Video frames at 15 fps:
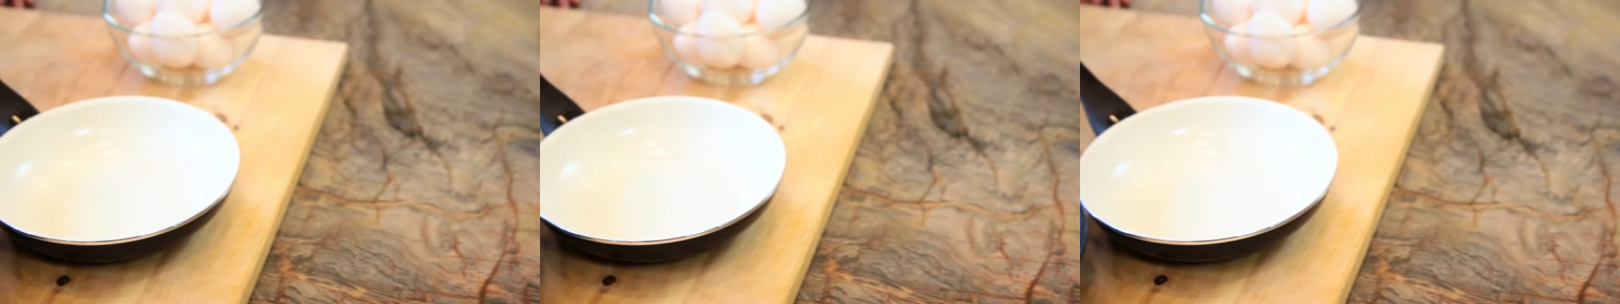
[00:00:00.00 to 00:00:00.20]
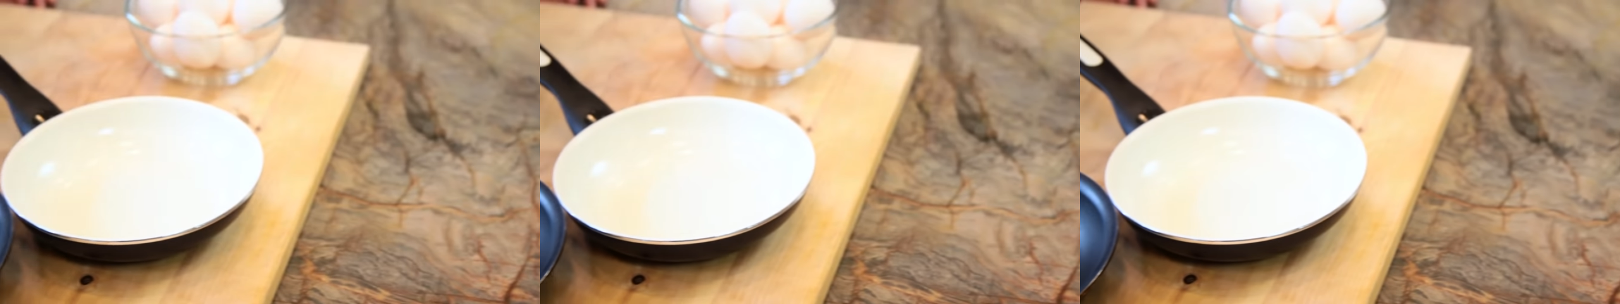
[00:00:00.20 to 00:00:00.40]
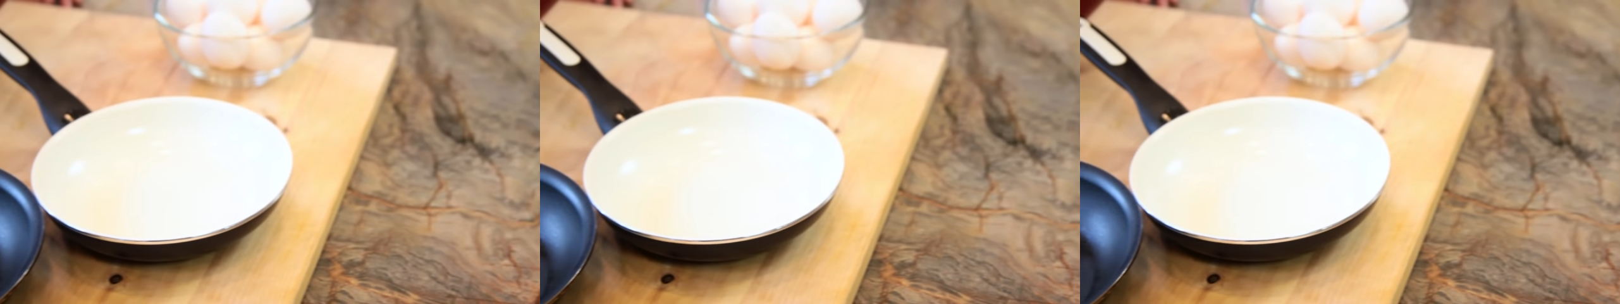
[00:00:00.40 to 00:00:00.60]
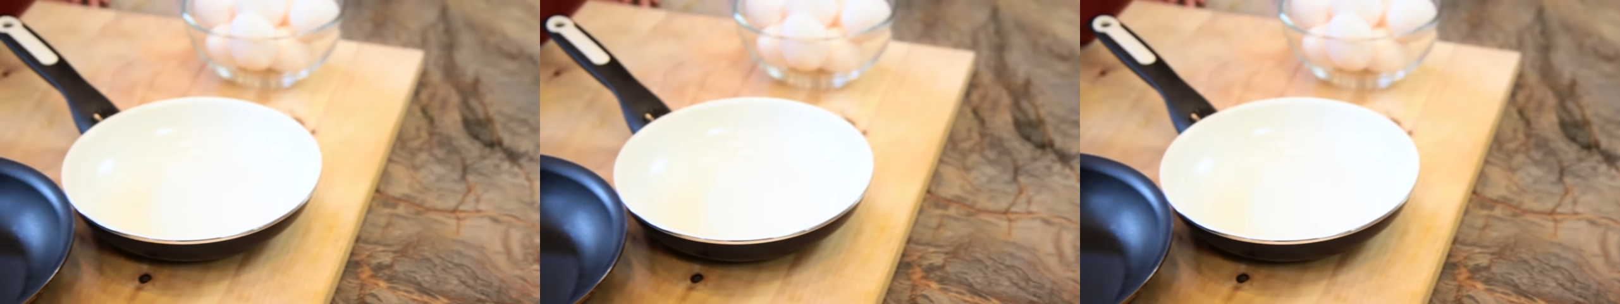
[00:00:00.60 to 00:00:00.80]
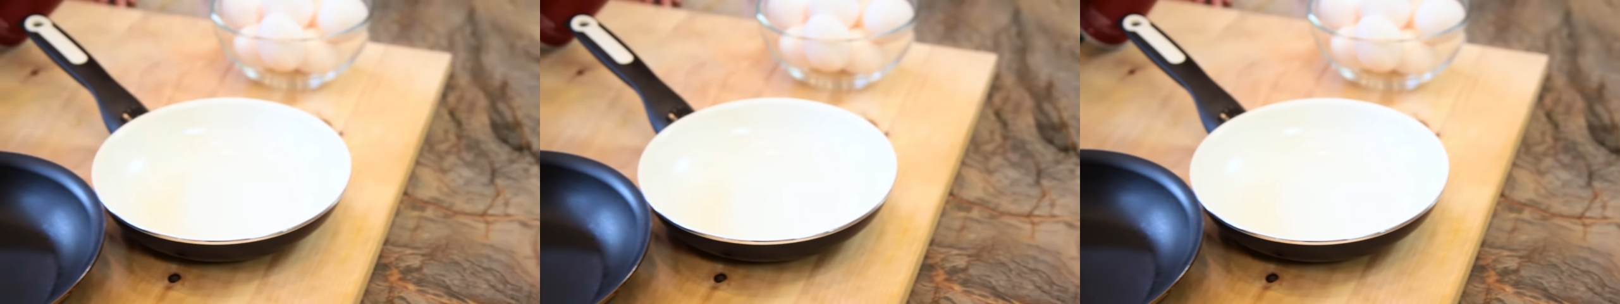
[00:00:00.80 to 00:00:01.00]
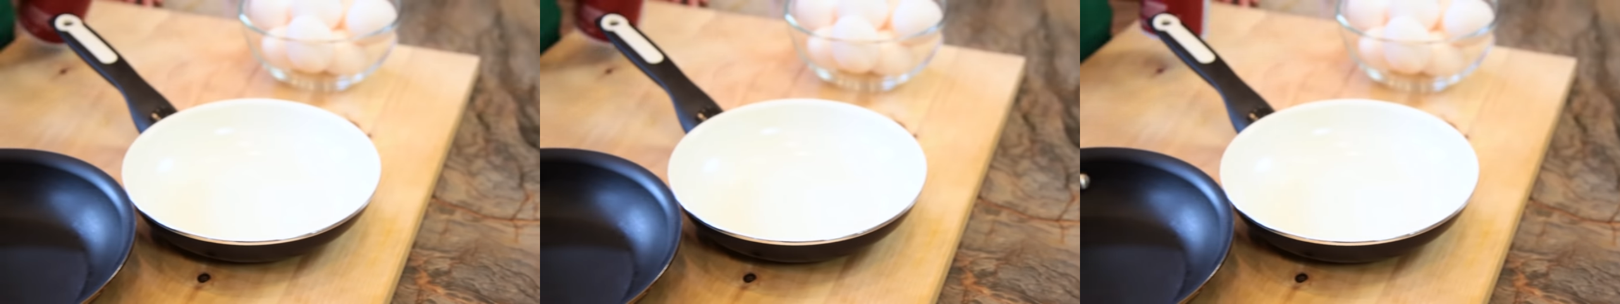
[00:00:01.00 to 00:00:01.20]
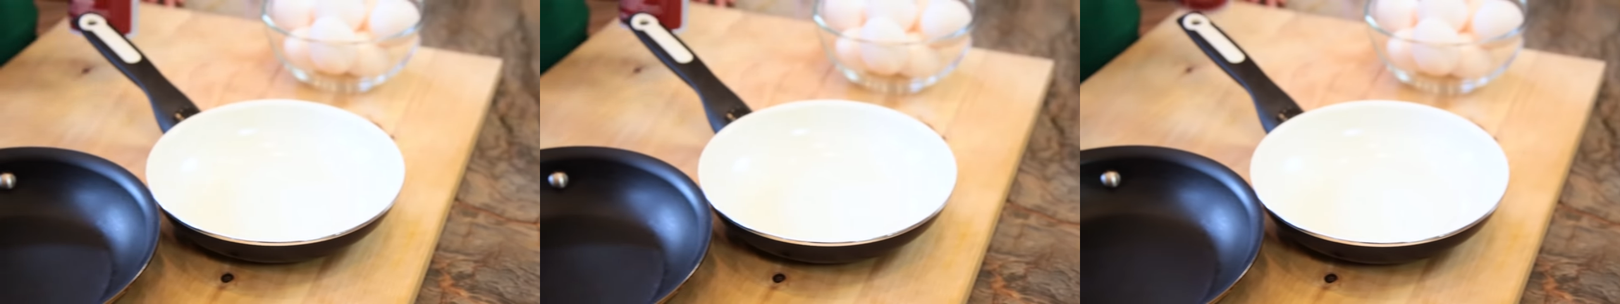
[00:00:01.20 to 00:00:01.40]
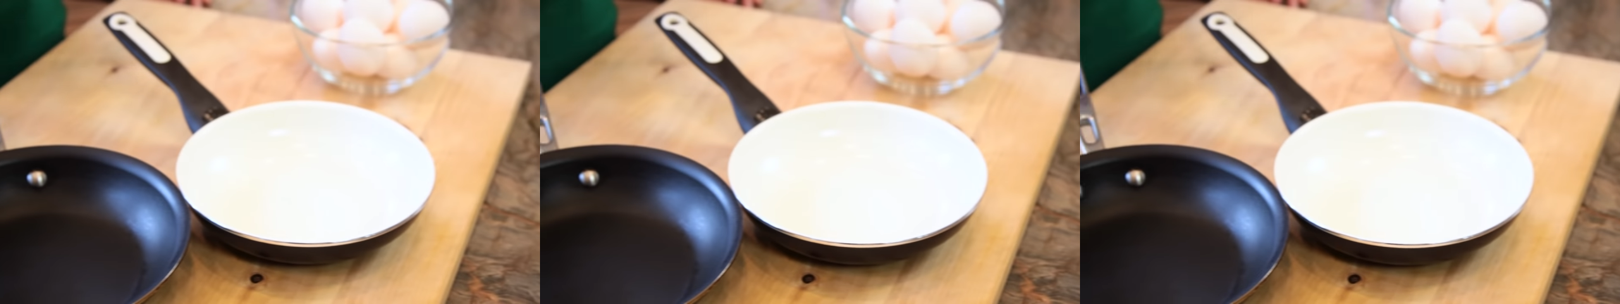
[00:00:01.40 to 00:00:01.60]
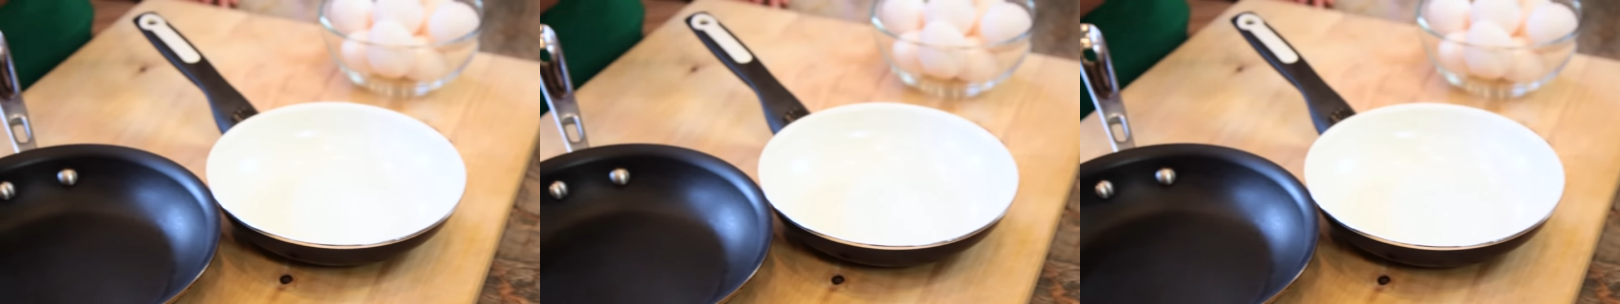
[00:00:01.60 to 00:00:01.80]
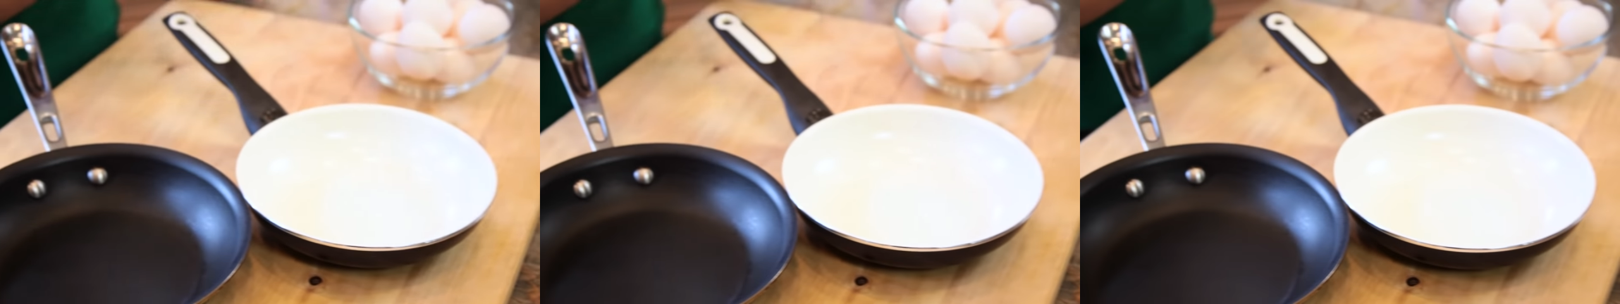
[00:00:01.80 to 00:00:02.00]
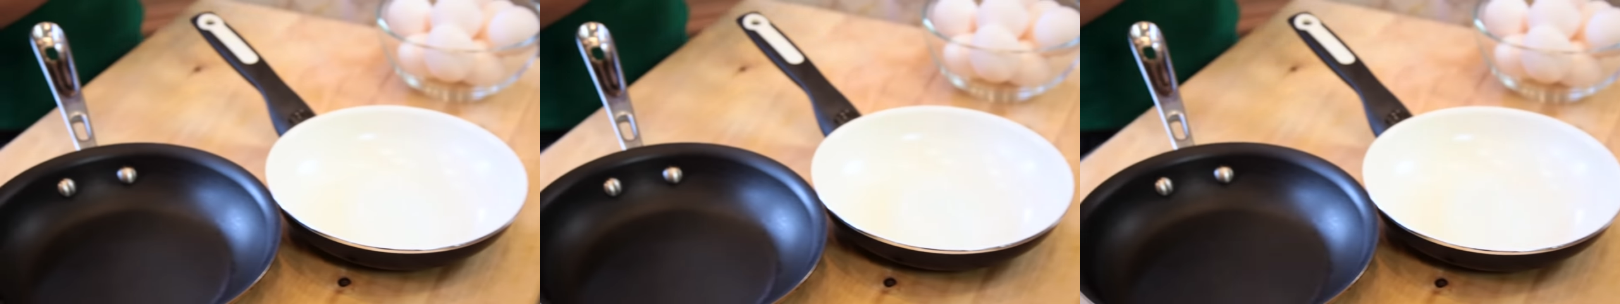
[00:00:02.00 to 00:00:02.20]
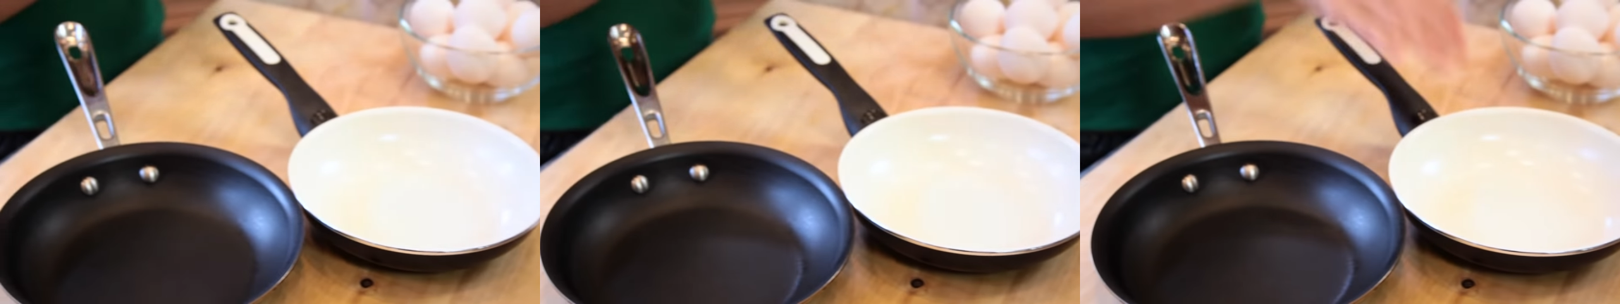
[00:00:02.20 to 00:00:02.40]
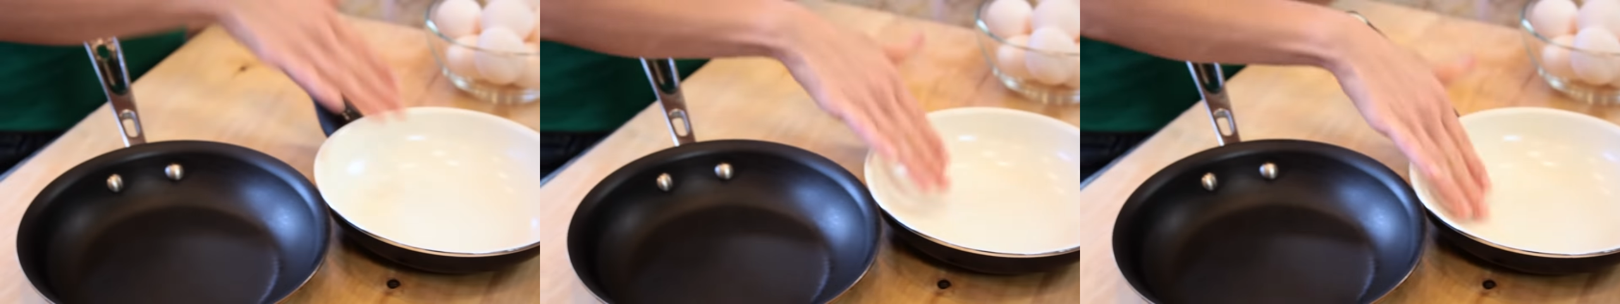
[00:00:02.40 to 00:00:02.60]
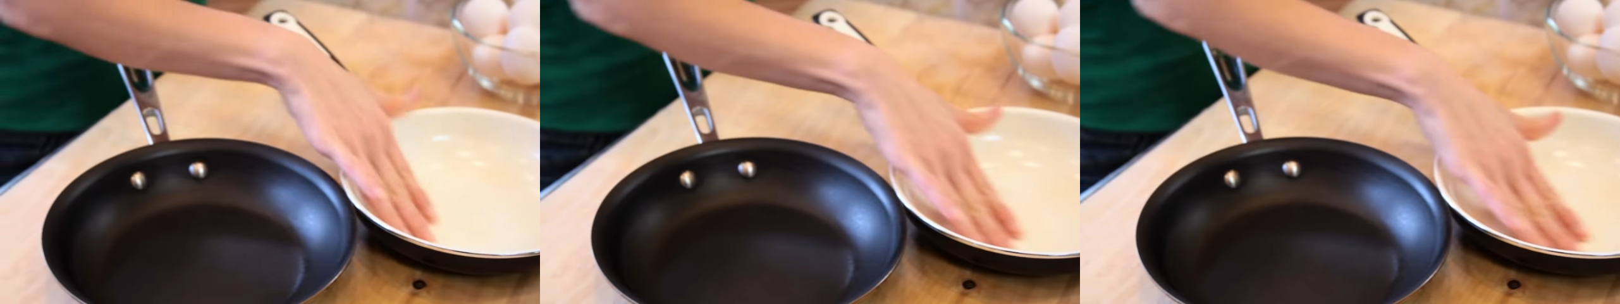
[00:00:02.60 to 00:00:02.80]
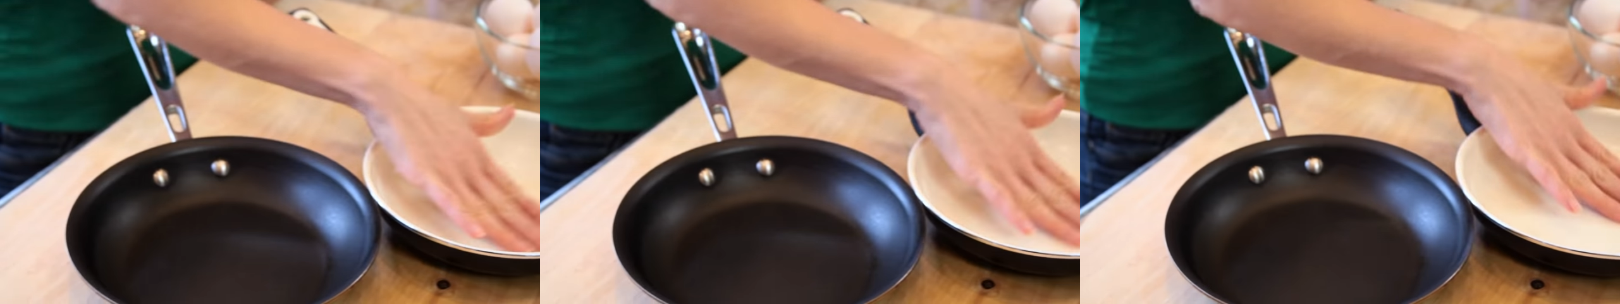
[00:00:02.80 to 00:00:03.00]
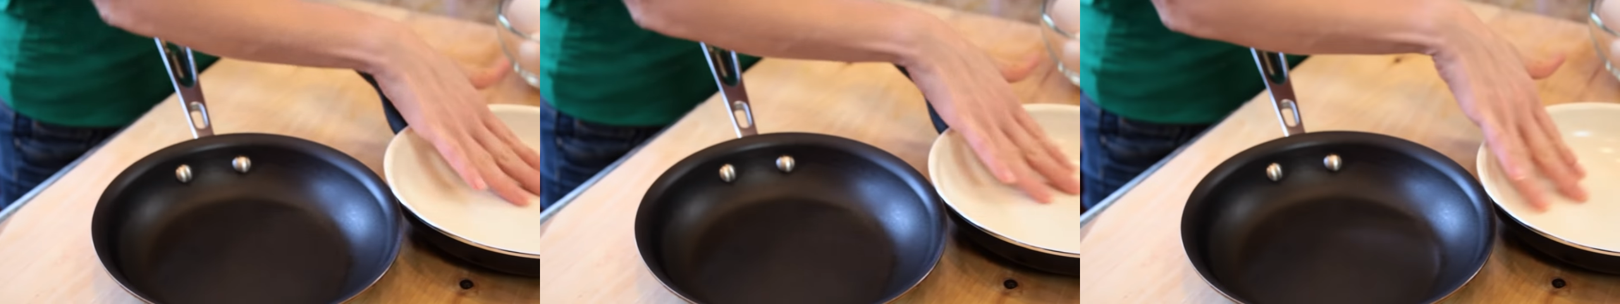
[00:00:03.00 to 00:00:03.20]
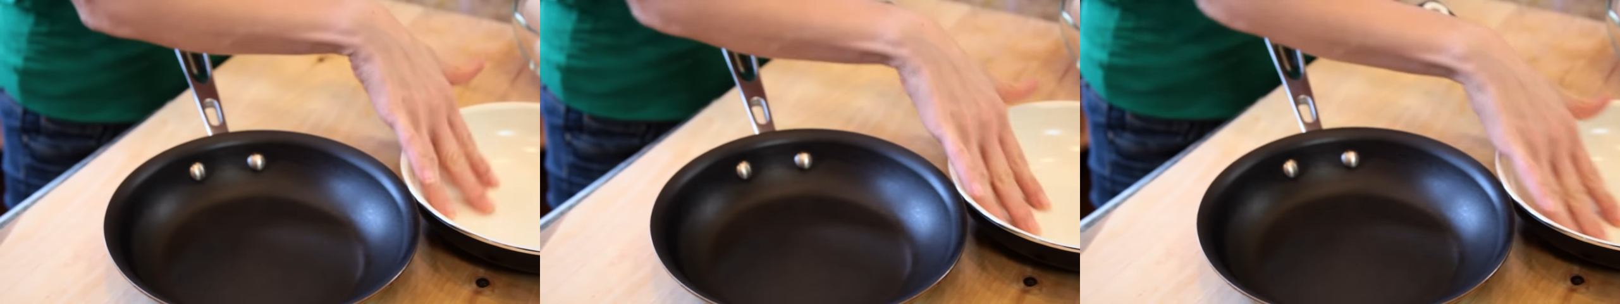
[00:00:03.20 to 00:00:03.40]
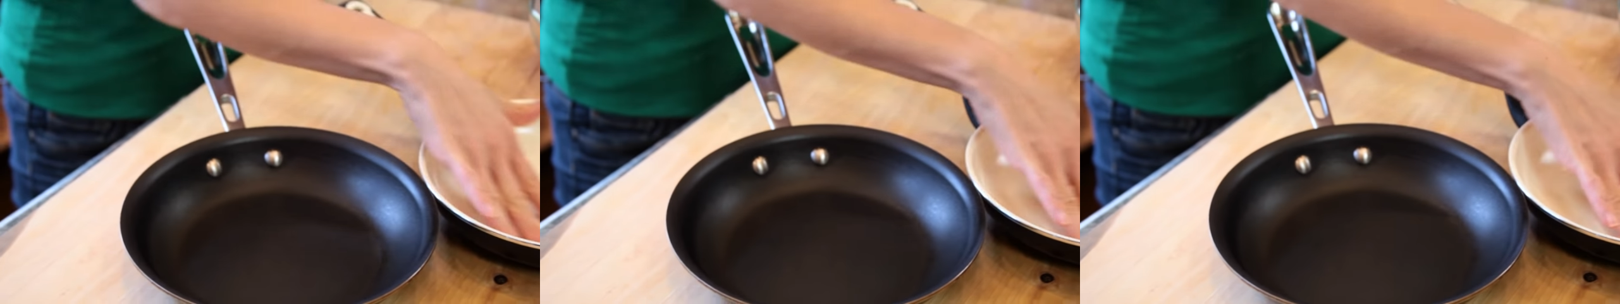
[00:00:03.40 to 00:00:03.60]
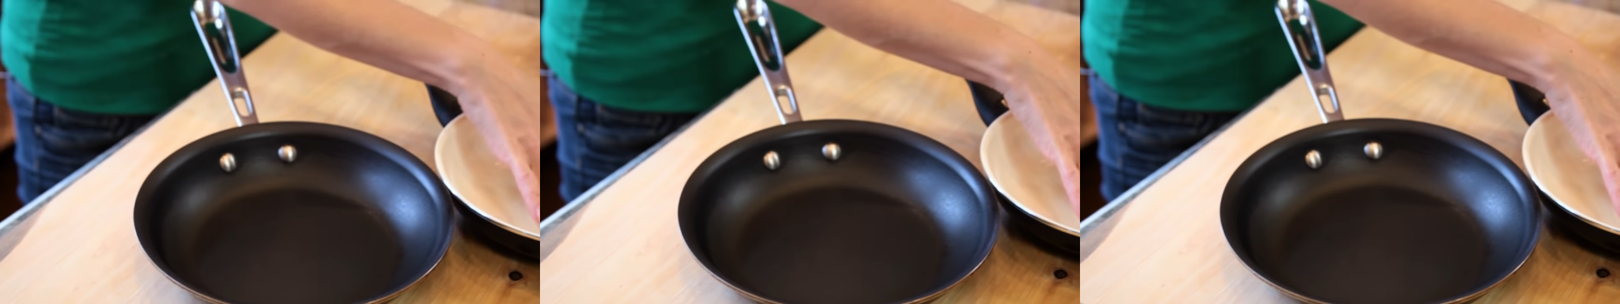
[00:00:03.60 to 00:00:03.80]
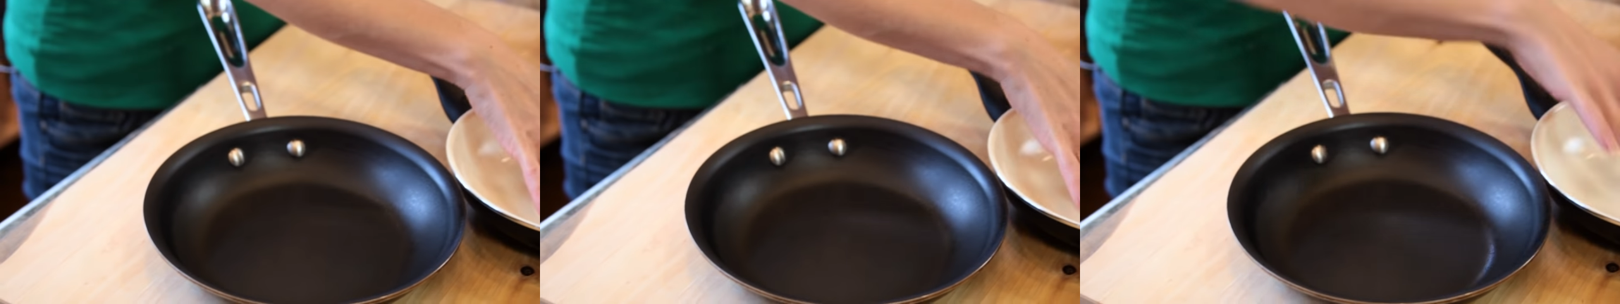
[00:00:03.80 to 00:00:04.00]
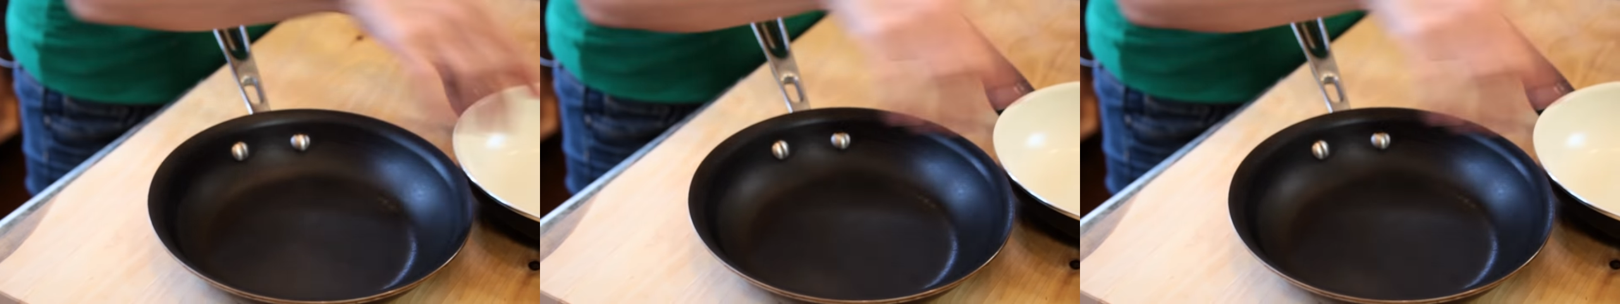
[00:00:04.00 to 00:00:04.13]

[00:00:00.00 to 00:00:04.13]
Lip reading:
Nobody's mouth can be seen.